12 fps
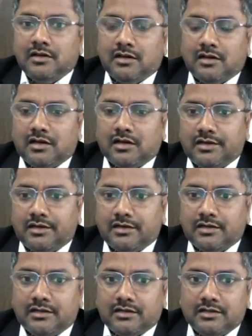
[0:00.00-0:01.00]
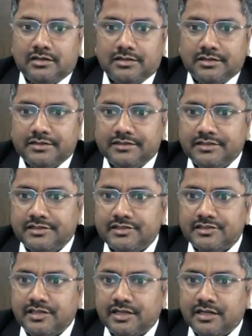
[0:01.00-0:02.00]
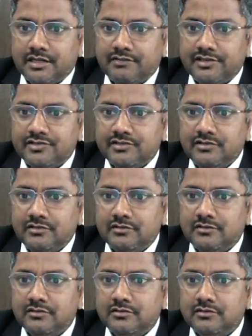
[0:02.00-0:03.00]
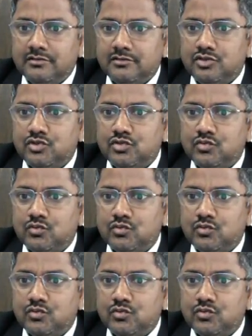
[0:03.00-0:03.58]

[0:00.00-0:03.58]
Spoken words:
and this is equation 2.